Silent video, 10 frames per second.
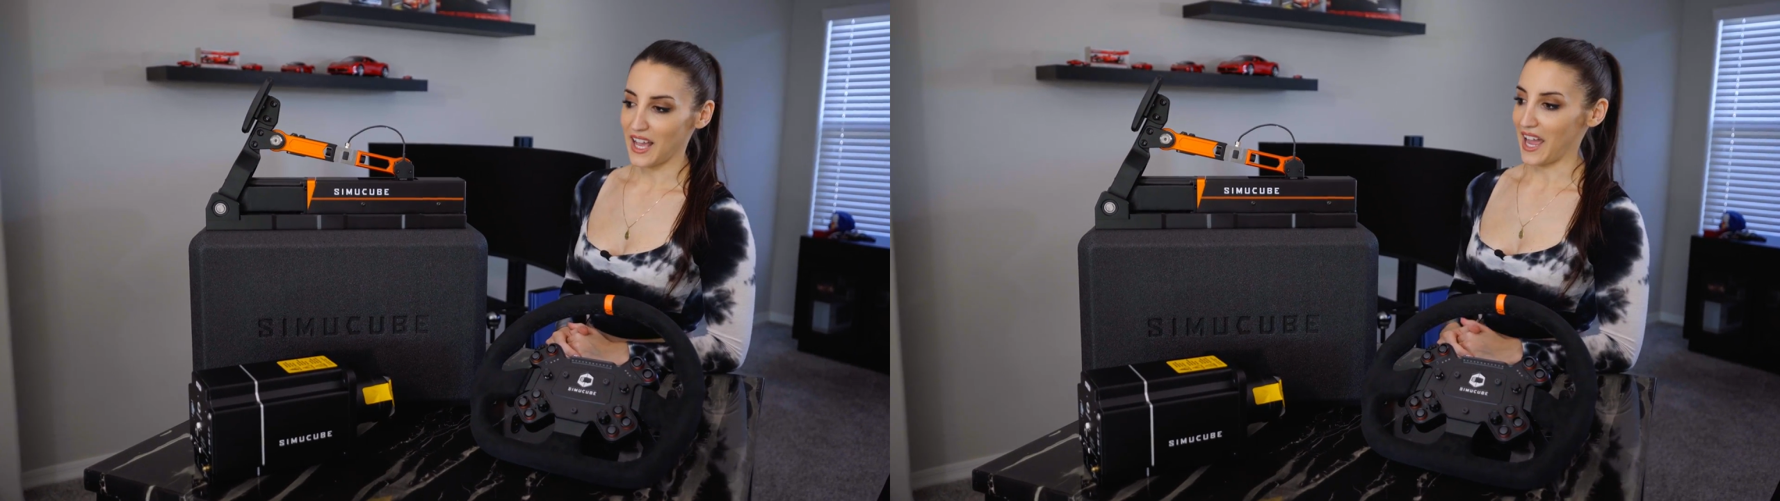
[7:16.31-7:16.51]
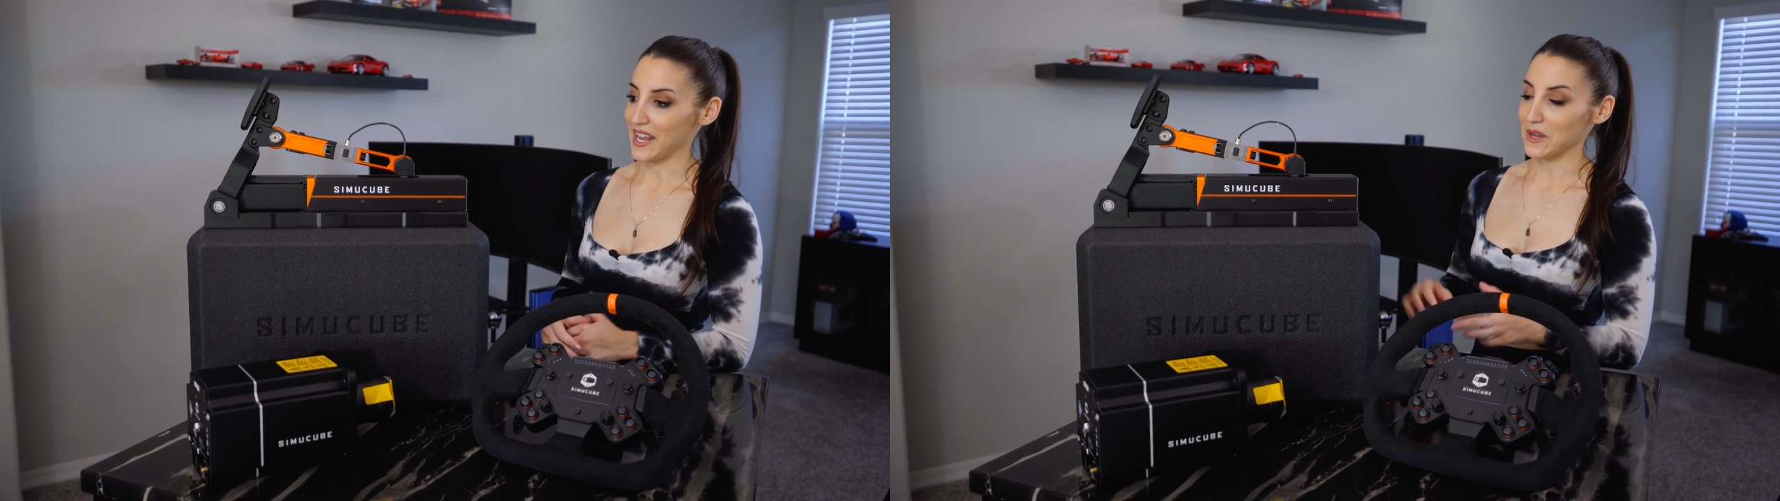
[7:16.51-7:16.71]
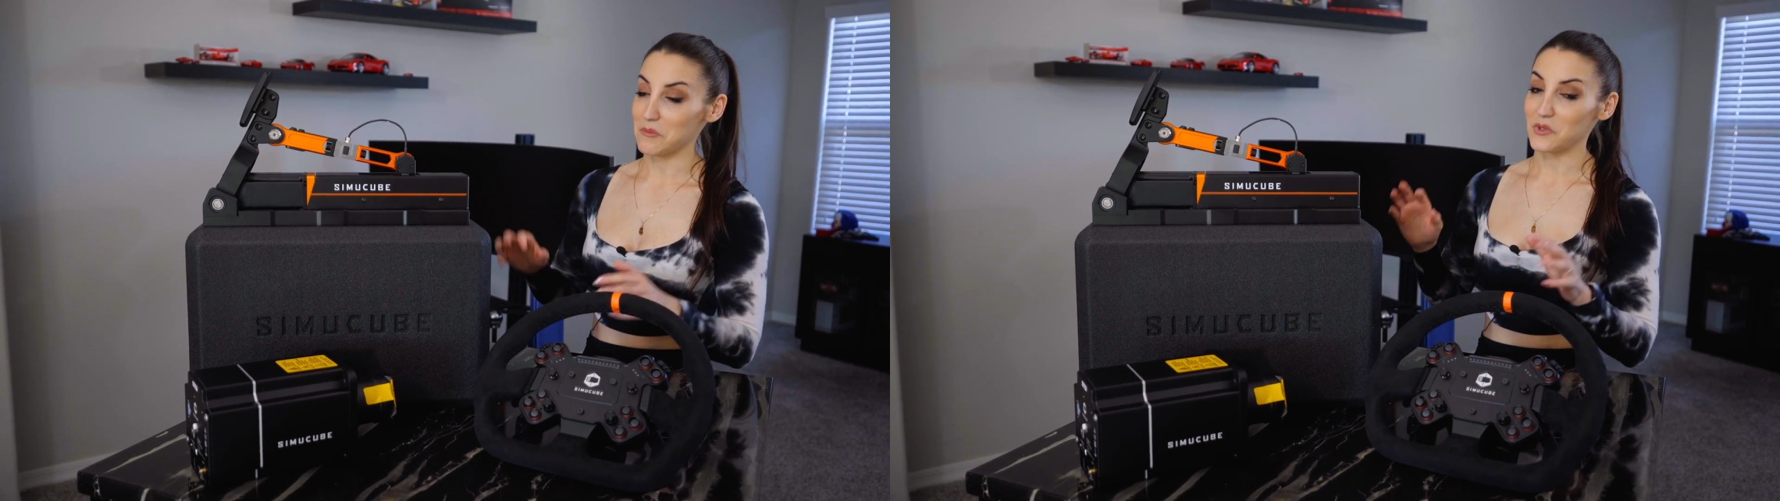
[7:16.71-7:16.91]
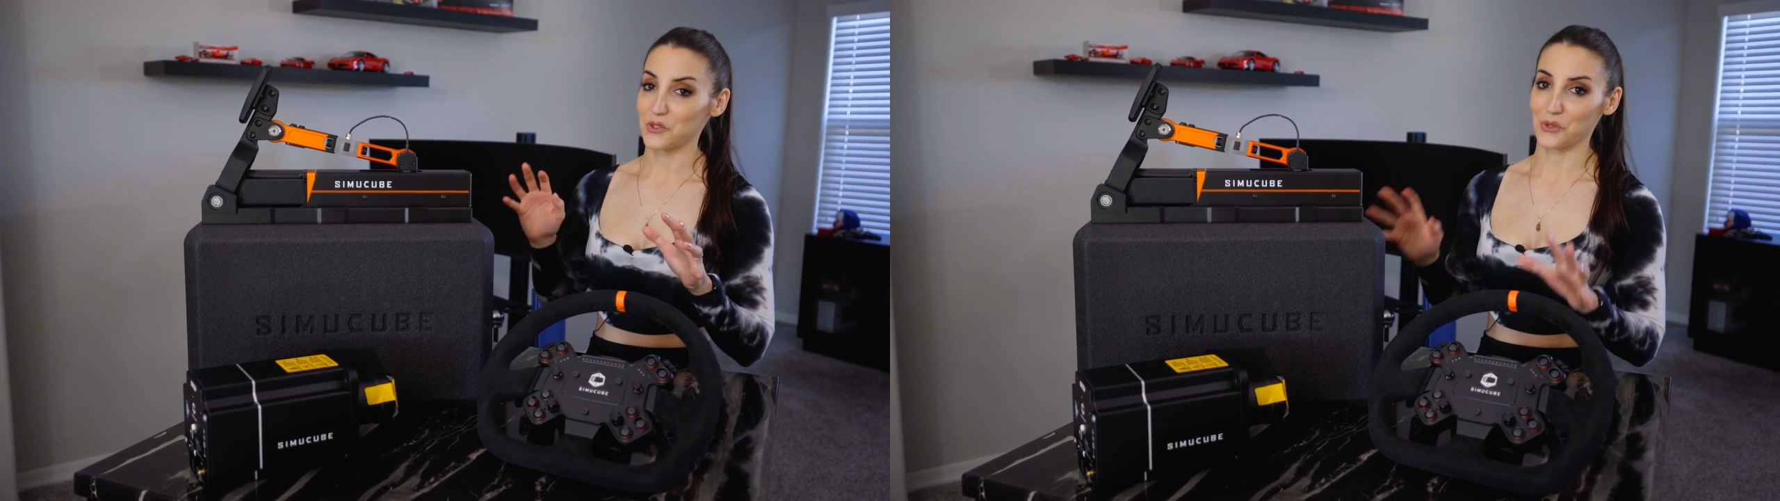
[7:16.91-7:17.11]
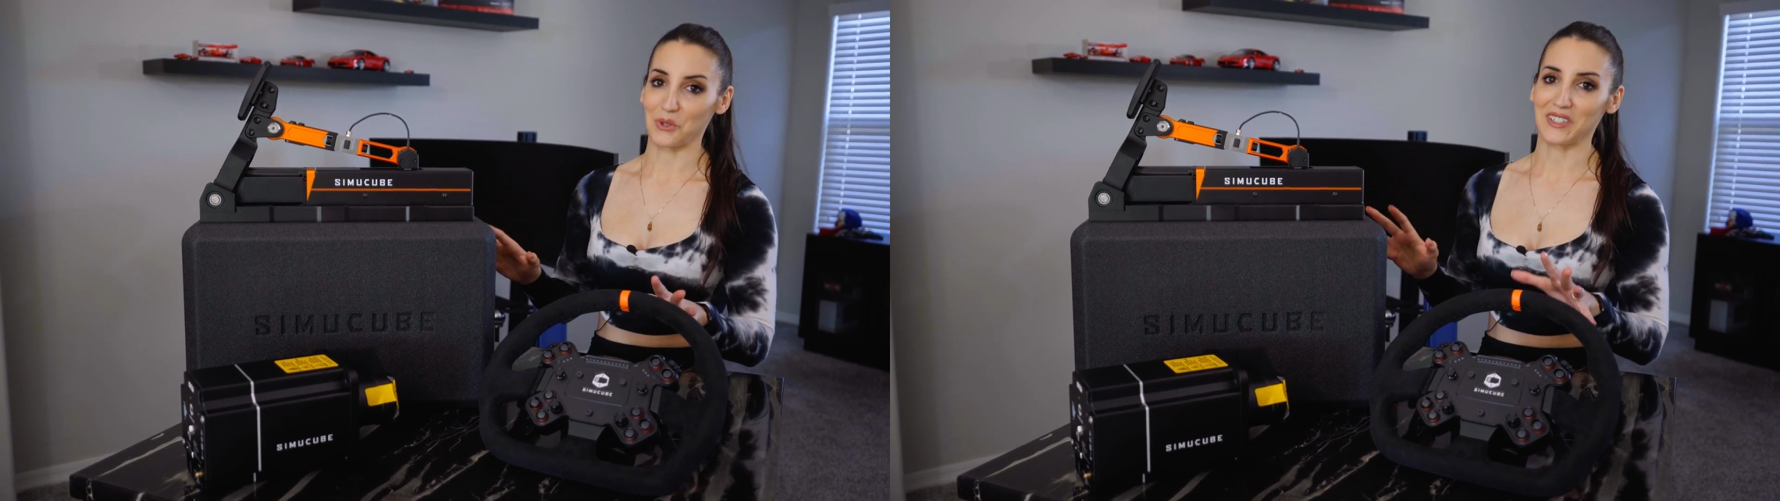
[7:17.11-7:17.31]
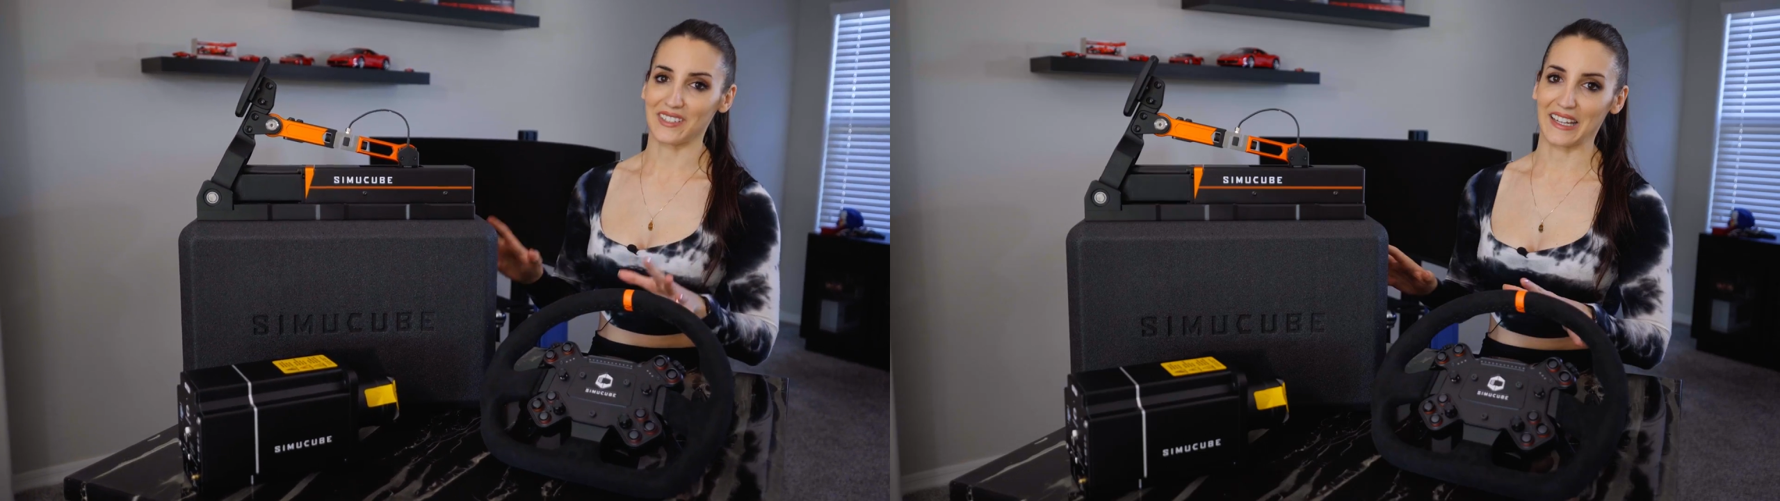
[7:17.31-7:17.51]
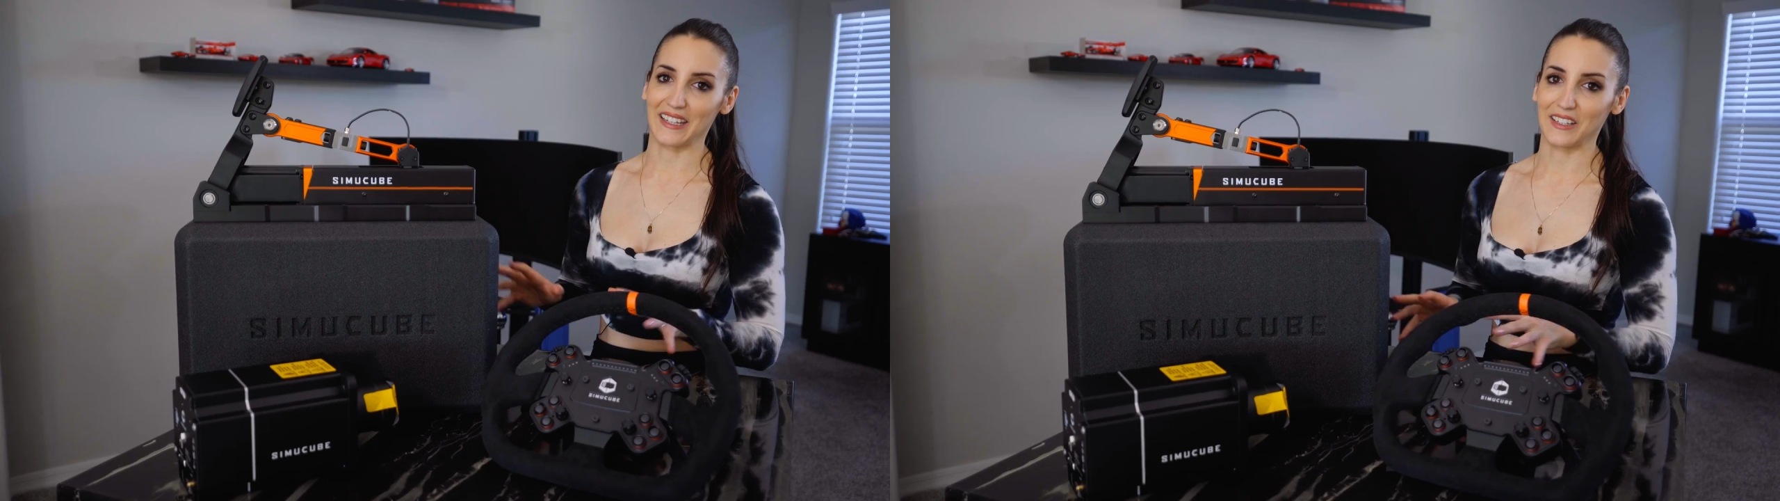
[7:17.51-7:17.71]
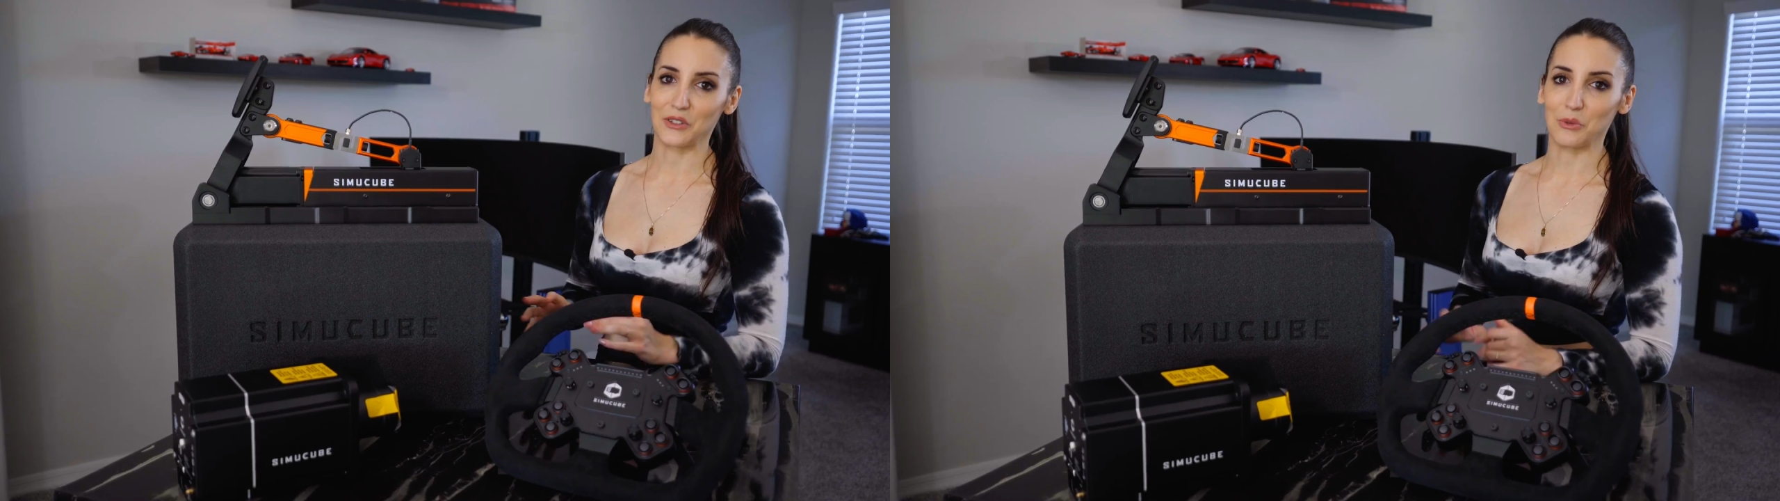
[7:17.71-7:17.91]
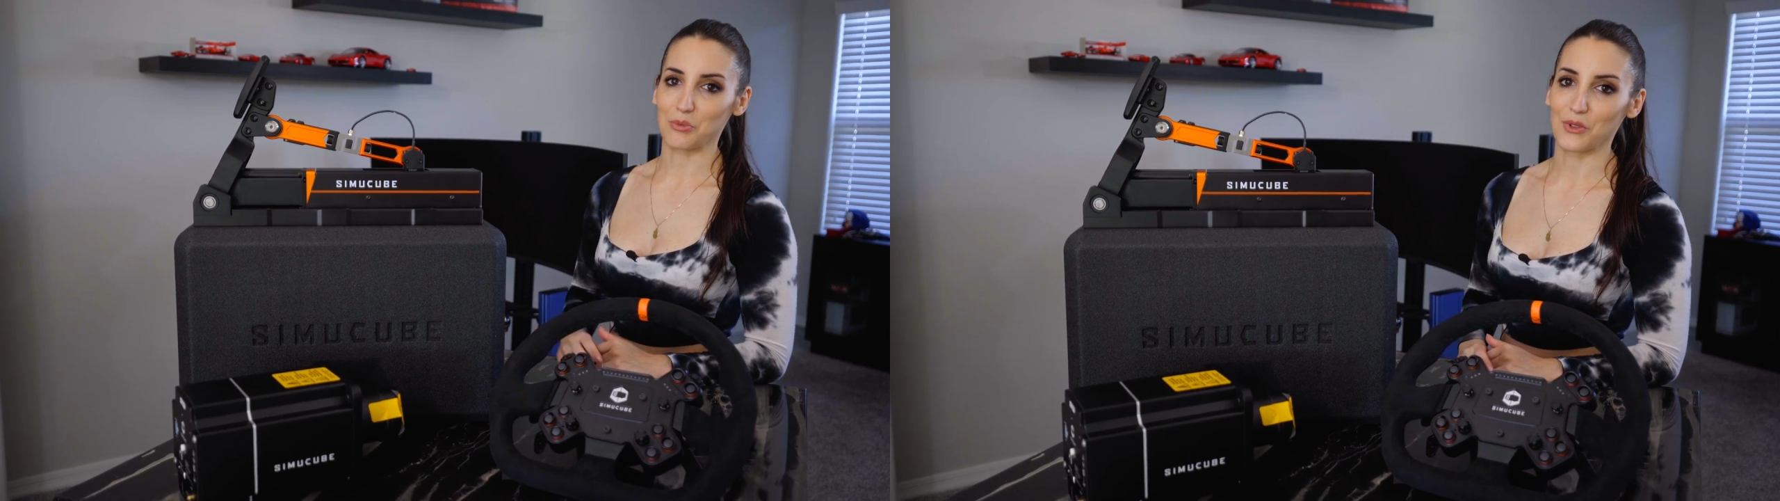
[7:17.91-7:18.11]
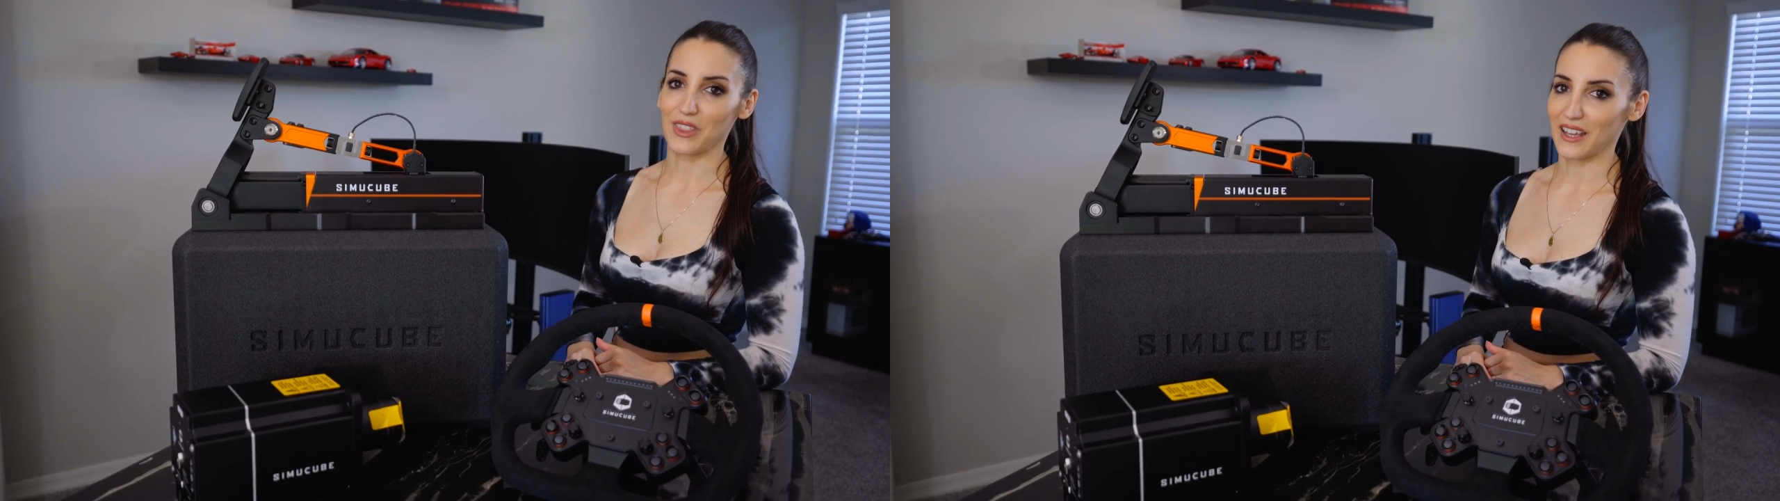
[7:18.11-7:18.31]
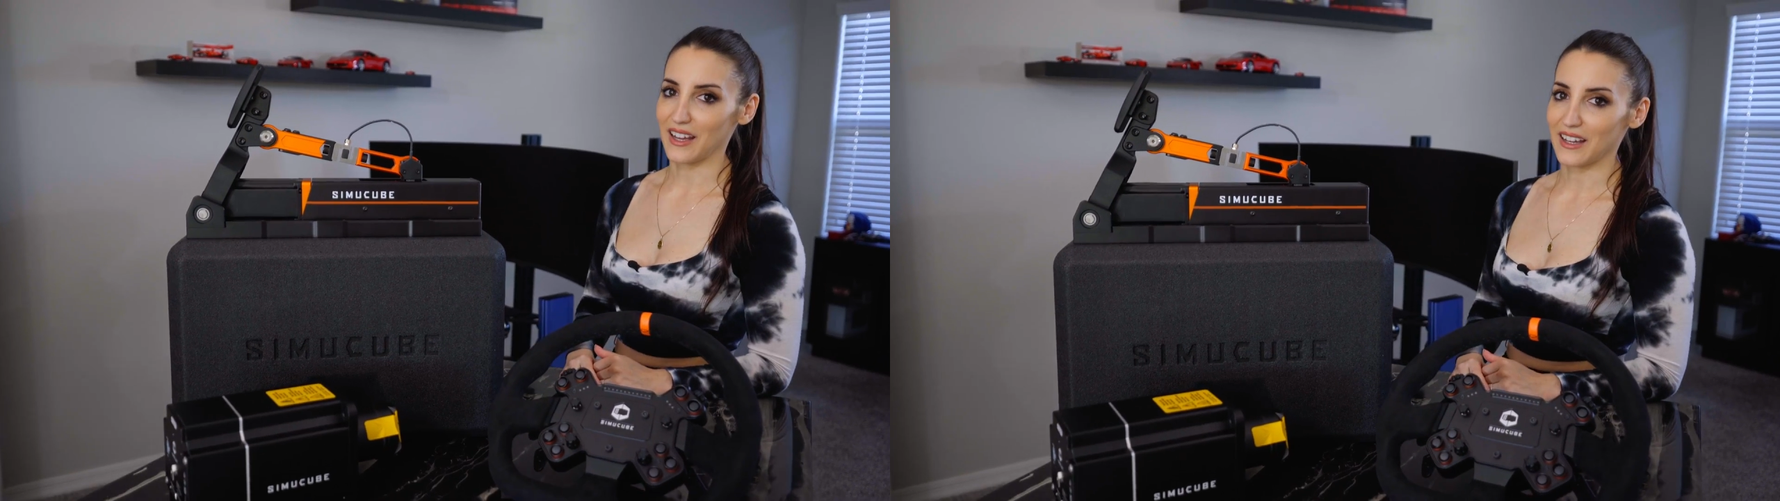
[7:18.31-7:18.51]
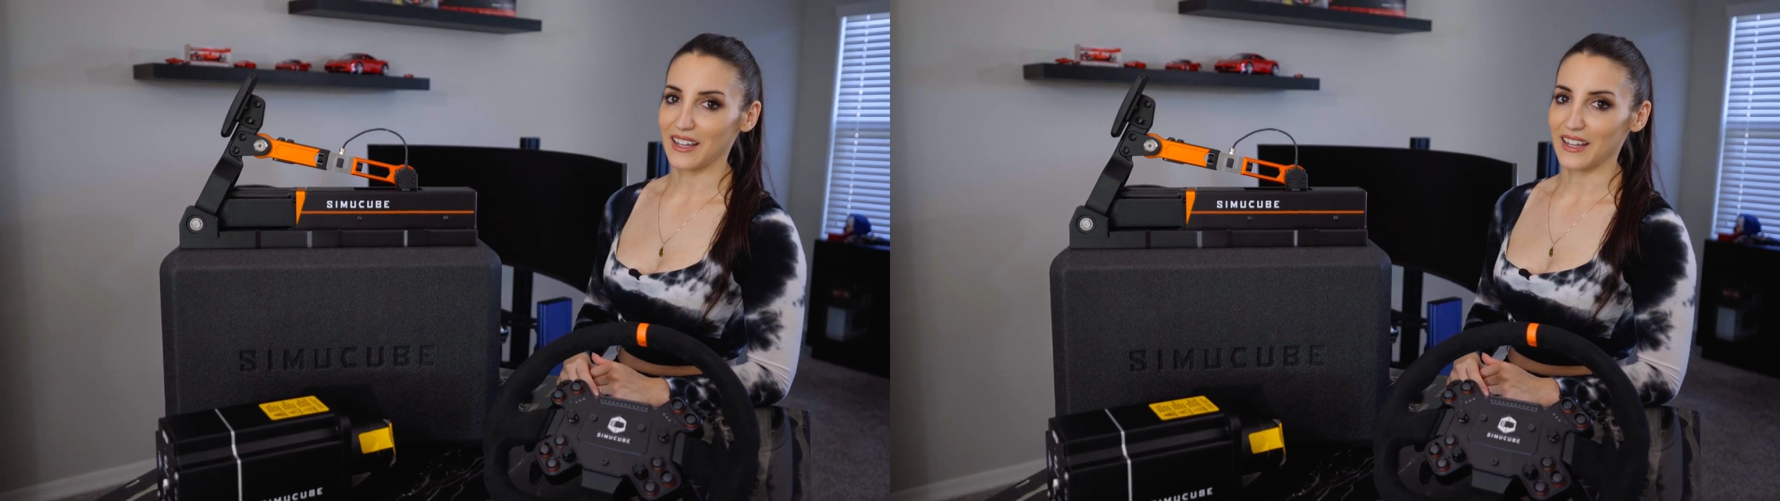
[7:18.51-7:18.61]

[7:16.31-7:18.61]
I am so excited to put that